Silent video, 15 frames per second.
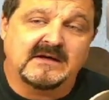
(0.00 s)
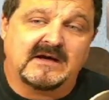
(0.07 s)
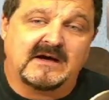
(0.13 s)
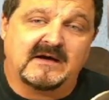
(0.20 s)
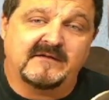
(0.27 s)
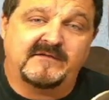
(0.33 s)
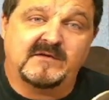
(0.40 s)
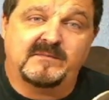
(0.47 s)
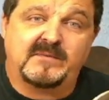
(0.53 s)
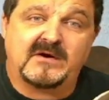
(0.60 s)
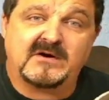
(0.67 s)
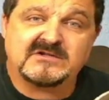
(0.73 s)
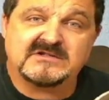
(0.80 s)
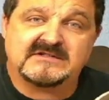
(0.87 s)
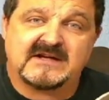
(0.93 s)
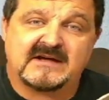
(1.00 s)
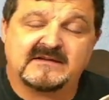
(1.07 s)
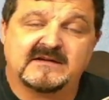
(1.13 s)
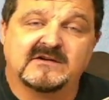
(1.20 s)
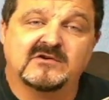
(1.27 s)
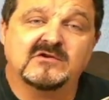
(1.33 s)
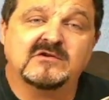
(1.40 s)
If you purchase
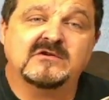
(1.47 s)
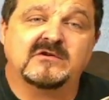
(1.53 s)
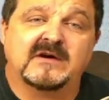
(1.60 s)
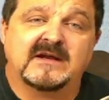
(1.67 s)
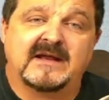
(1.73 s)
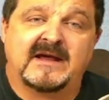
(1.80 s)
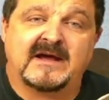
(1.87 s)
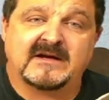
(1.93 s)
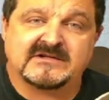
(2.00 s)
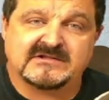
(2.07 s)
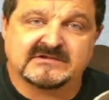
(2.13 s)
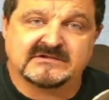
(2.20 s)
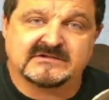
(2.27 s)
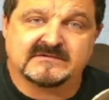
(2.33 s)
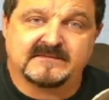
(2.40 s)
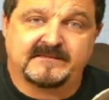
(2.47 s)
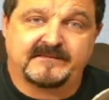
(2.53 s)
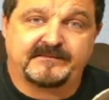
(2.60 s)
that, then you can create actions.